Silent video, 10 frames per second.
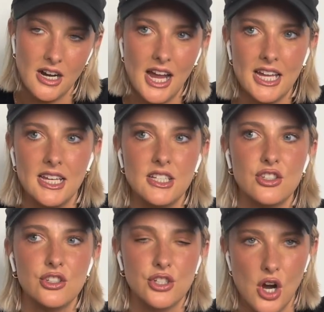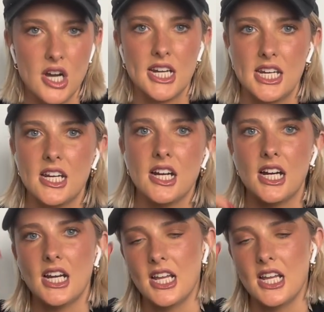I started here.